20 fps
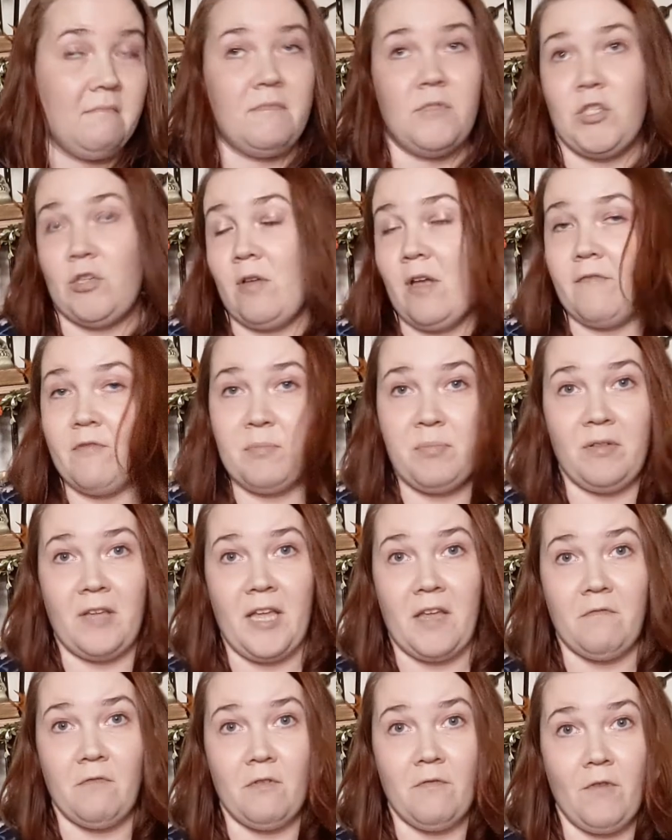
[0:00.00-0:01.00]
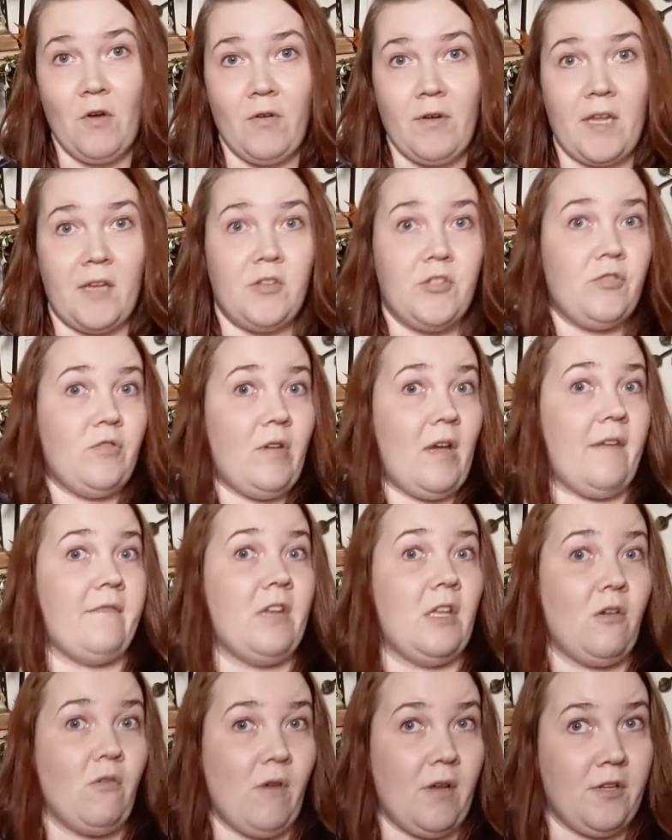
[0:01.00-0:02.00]
Do you have a plan for voting? Do you have
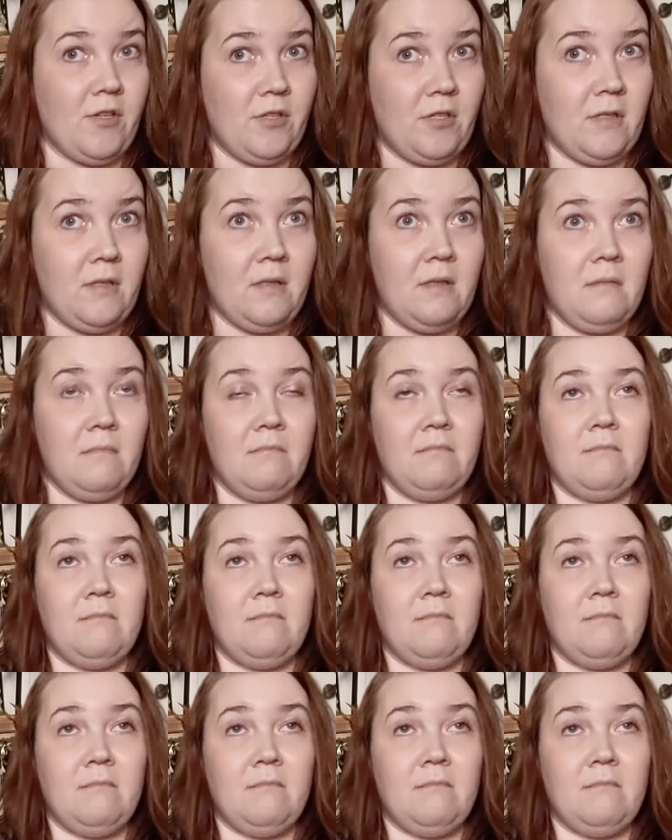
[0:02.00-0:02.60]
any questions?